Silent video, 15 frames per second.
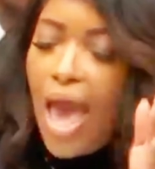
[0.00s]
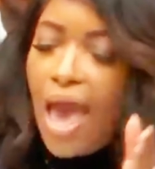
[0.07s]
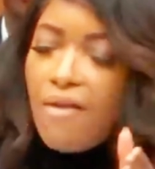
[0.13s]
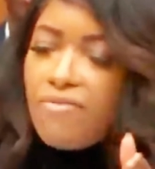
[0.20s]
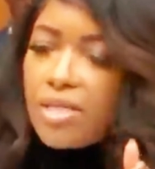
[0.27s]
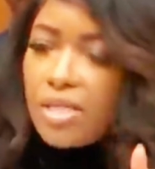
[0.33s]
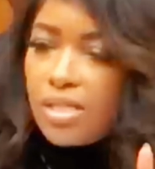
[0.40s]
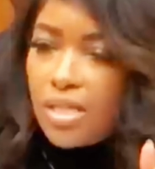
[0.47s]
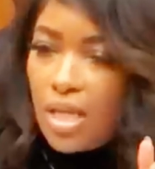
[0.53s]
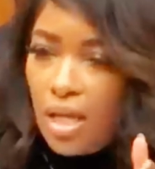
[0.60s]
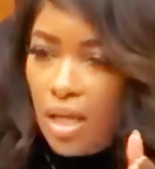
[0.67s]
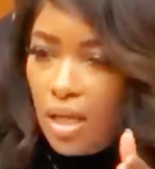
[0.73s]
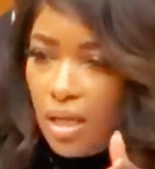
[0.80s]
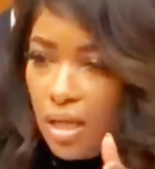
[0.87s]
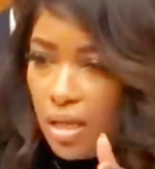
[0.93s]
have the
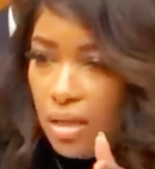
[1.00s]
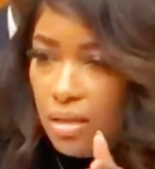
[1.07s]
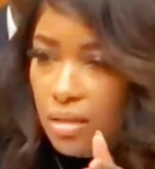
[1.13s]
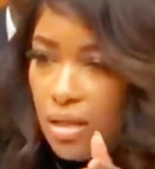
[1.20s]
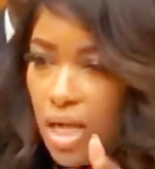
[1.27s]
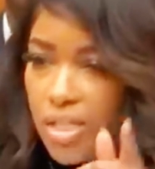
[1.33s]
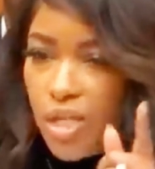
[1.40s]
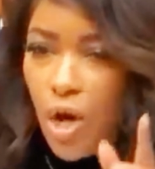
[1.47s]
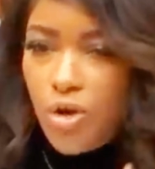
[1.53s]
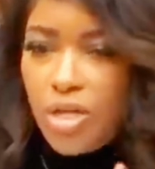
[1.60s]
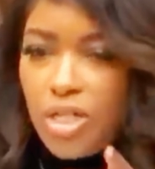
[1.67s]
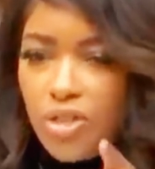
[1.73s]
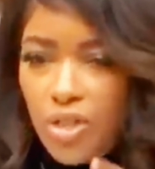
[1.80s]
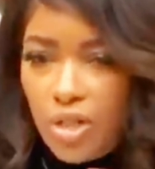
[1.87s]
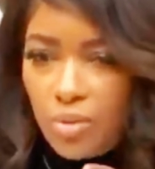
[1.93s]
sitting
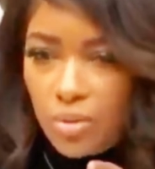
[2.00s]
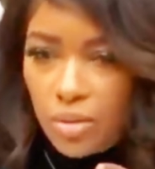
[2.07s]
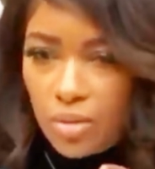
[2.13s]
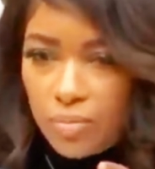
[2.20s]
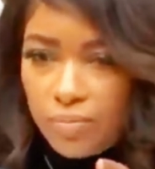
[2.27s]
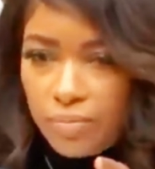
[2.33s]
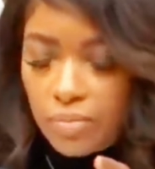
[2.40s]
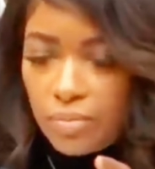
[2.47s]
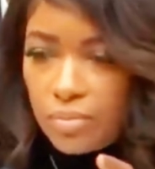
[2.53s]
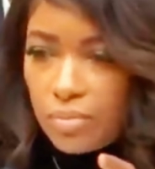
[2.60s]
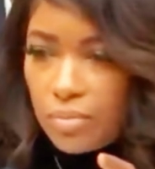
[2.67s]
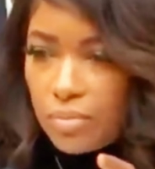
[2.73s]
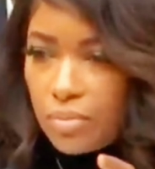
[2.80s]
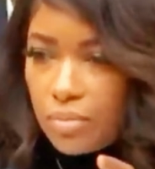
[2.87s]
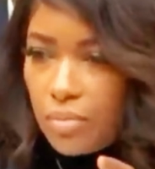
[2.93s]
attorney general
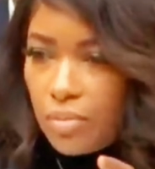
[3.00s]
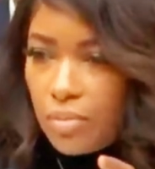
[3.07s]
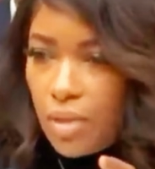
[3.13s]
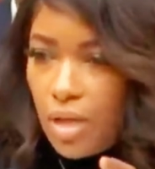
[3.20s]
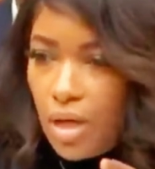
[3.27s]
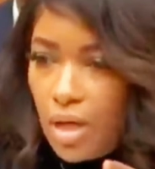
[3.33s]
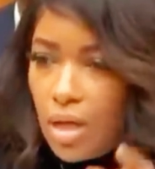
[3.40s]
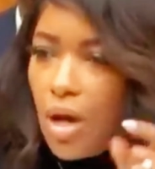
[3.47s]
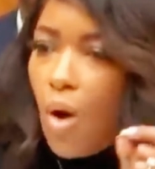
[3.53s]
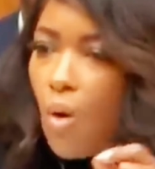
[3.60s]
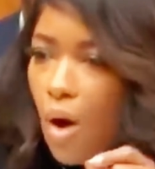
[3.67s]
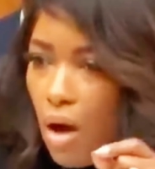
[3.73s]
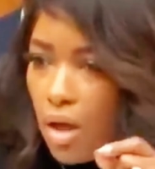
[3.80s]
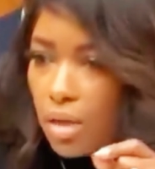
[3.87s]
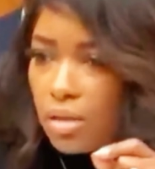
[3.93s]
go
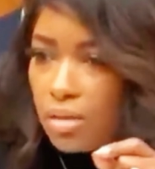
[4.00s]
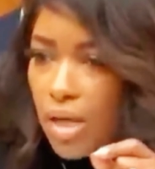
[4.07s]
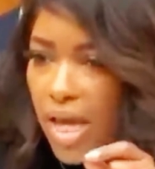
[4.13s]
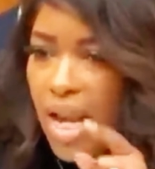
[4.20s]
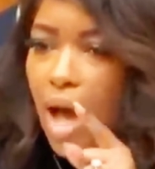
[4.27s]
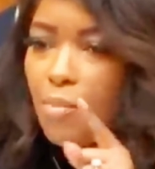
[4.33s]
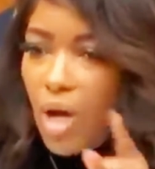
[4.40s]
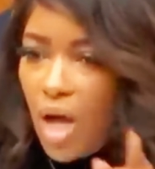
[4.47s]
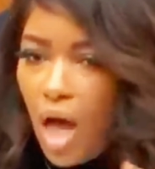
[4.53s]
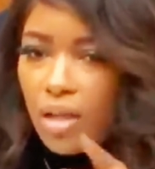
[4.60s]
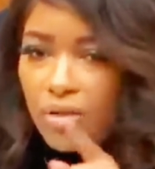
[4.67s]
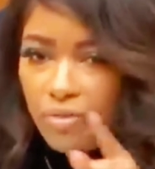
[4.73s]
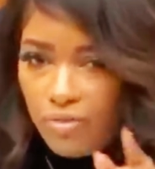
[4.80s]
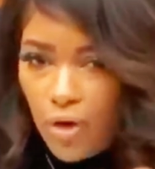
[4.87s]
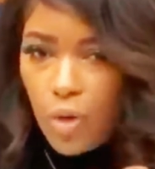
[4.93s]
on, and I'm gonna
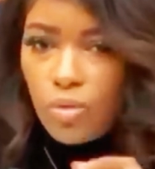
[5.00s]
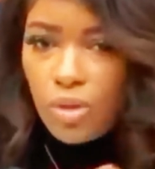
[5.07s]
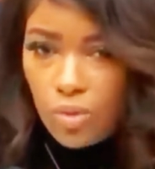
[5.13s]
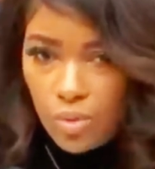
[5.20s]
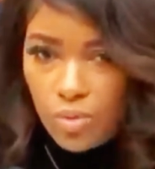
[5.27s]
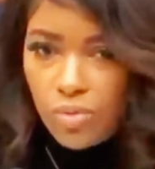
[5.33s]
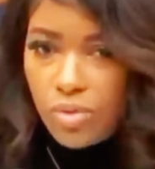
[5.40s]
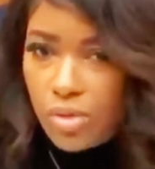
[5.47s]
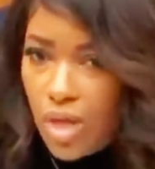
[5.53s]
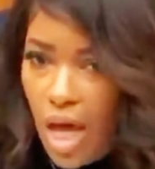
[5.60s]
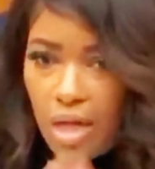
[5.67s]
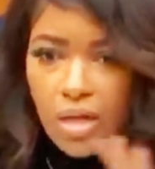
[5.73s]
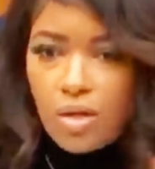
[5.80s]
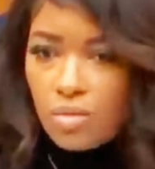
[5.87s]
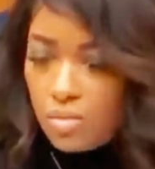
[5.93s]
call it faux news.
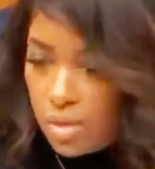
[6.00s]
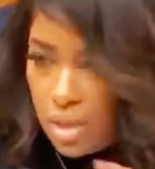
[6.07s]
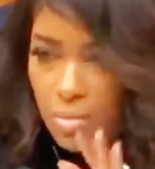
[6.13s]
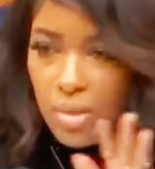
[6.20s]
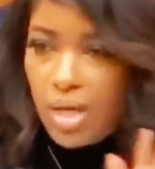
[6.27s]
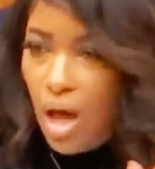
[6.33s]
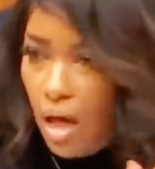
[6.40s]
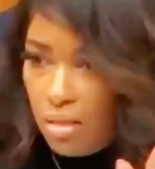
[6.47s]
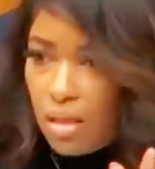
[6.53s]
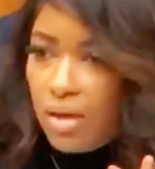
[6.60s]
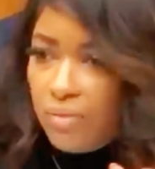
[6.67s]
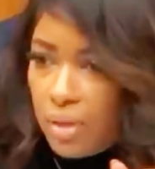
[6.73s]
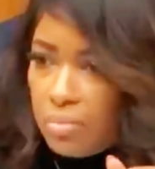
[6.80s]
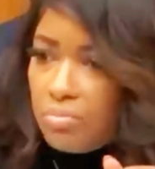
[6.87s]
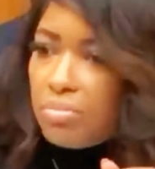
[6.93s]
I know some of y'all
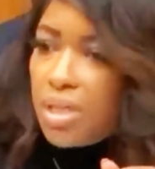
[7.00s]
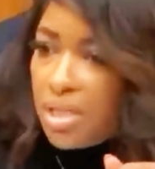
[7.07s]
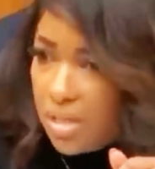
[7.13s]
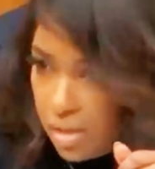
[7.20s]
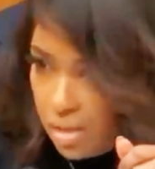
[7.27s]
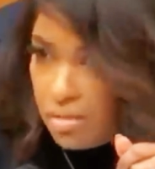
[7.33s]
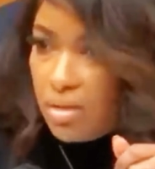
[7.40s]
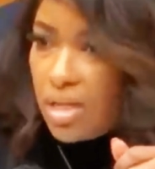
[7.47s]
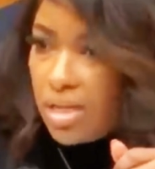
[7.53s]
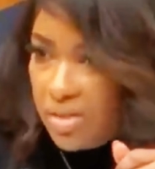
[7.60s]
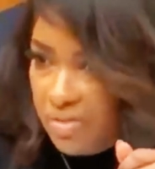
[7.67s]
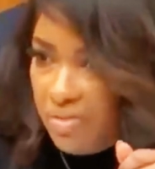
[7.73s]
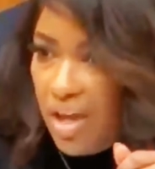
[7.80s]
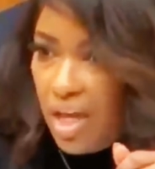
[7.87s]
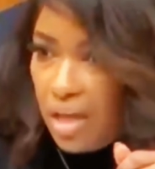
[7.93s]
love it, but
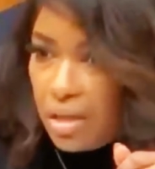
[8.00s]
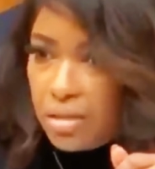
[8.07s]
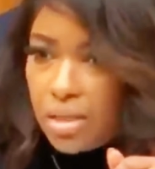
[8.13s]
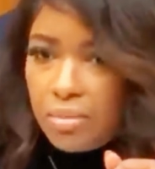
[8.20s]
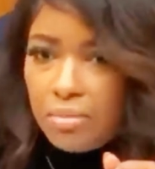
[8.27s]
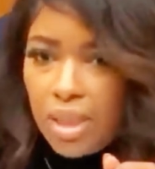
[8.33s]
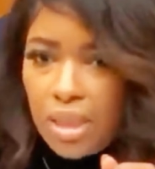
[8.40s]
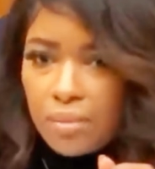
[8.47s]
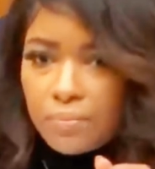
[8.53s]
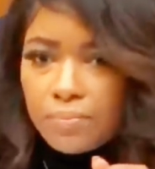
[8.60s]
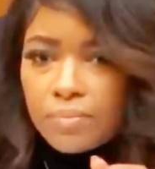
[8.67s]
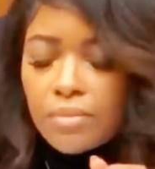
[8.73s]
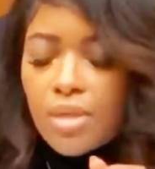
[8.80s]
it's fake to me.